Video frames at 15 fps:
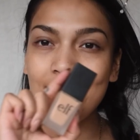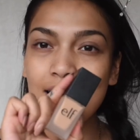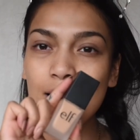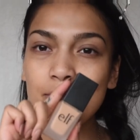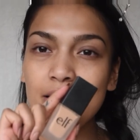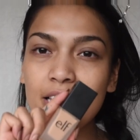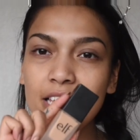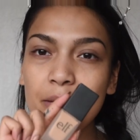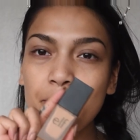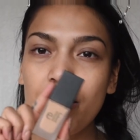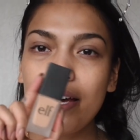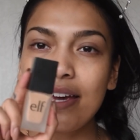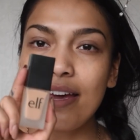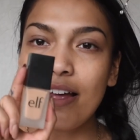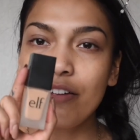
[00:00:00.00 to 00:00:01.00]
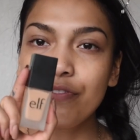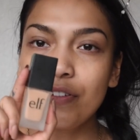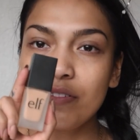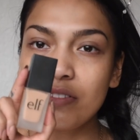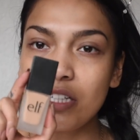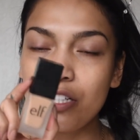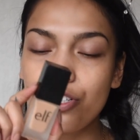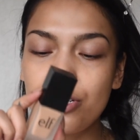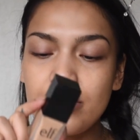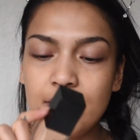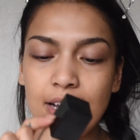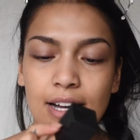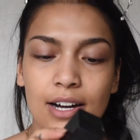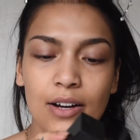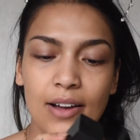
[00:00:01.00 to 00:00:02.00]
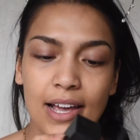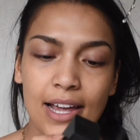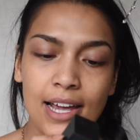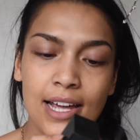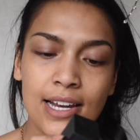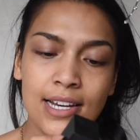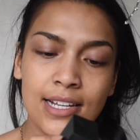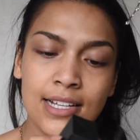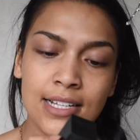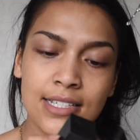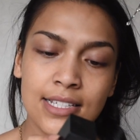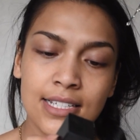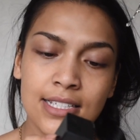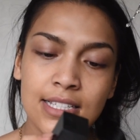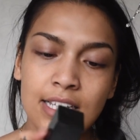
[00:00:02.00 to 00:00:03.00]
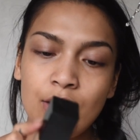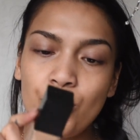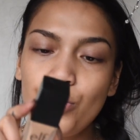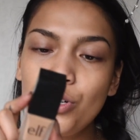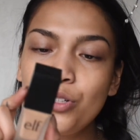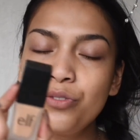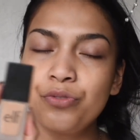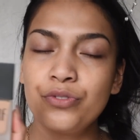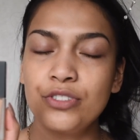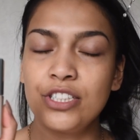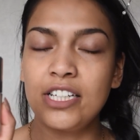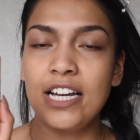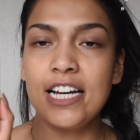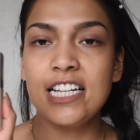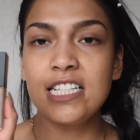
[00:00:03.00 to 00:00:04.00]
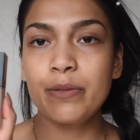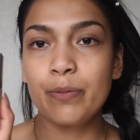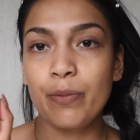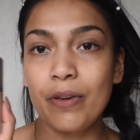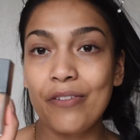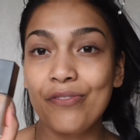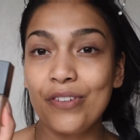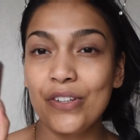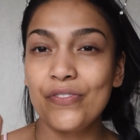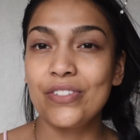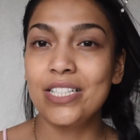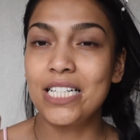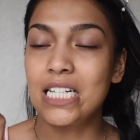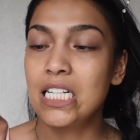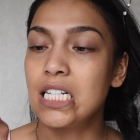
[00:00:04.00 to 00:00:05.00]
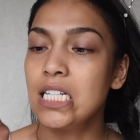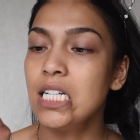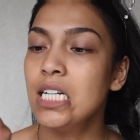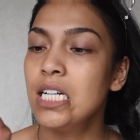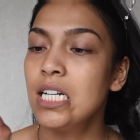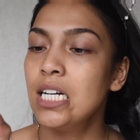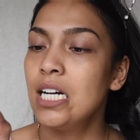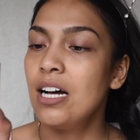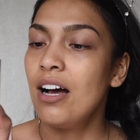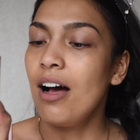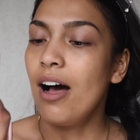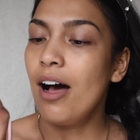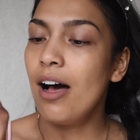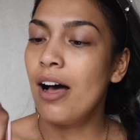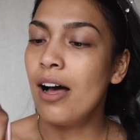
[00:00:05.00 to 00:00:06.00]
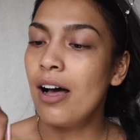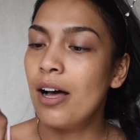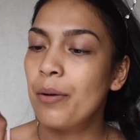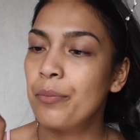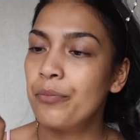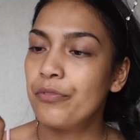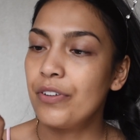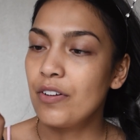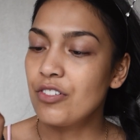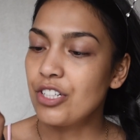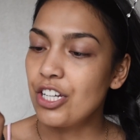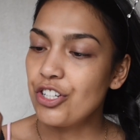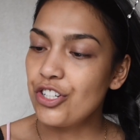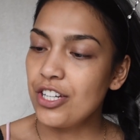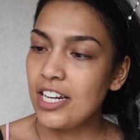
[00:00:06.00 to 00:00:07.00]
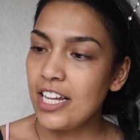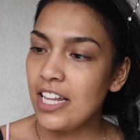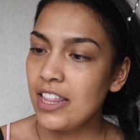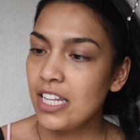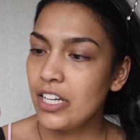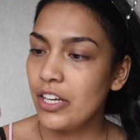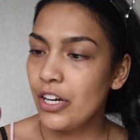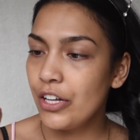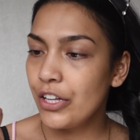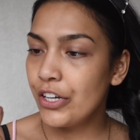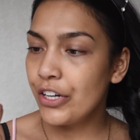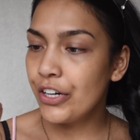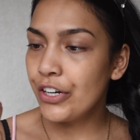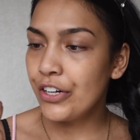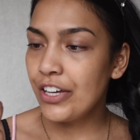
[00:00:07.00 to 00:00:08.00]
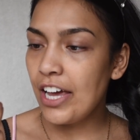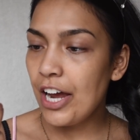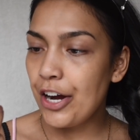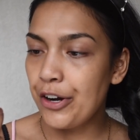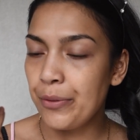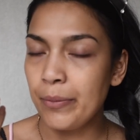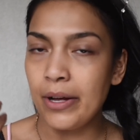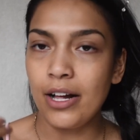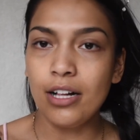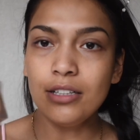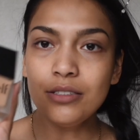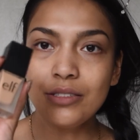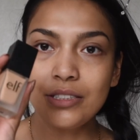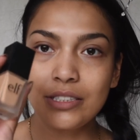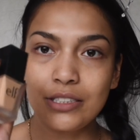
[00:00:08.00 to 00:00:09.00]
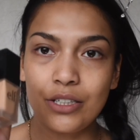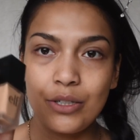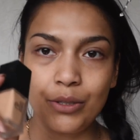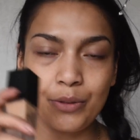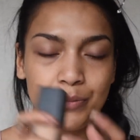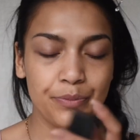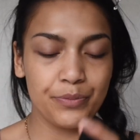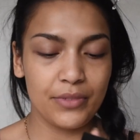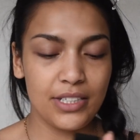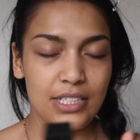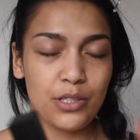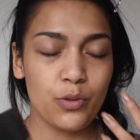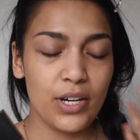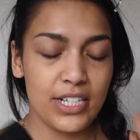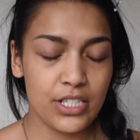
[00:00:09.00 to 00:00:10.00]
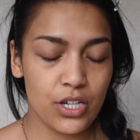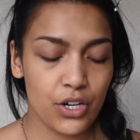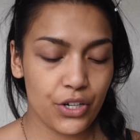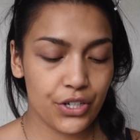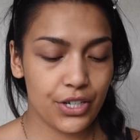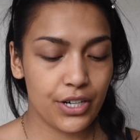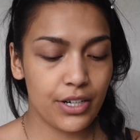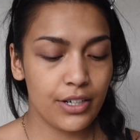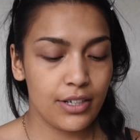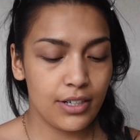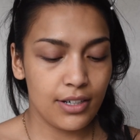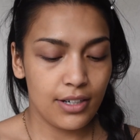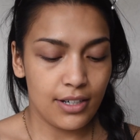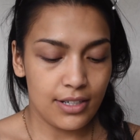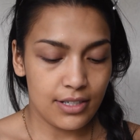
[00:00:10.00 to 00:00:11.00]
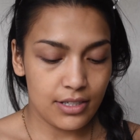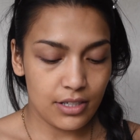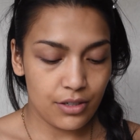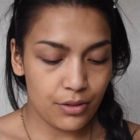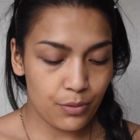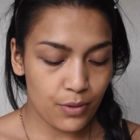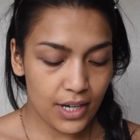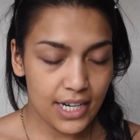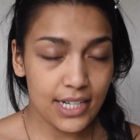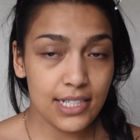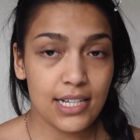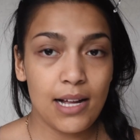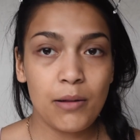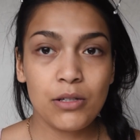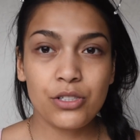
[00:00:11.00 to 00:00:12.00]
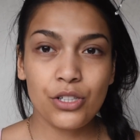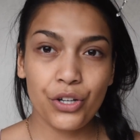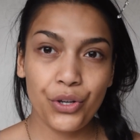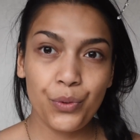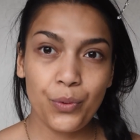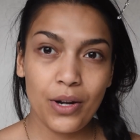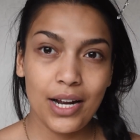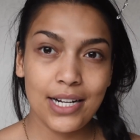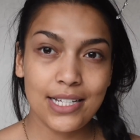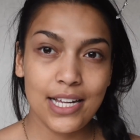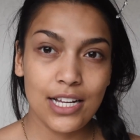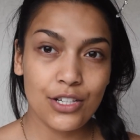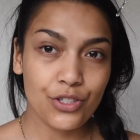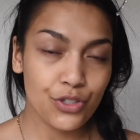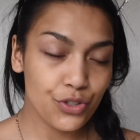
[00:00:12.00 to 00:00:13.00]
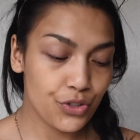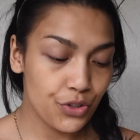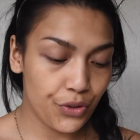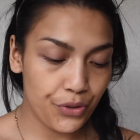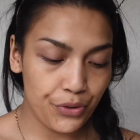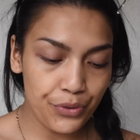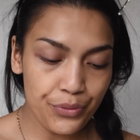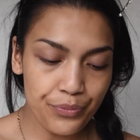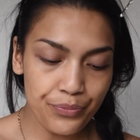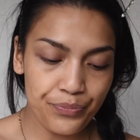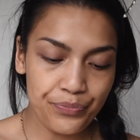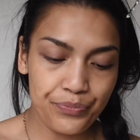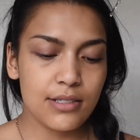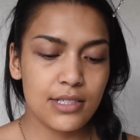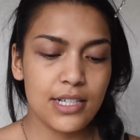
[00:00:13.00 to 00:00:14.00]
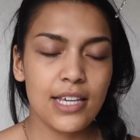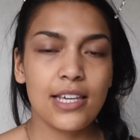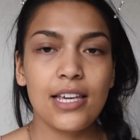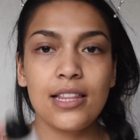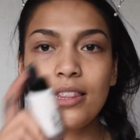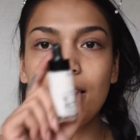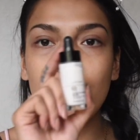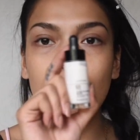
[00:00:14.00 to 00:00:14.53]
I'm taking my e.l.f. foundation now, and this is the oil-free SB15 foundation in the color caramel. So it's quite darker. So I'll show you what I tend to do. Taking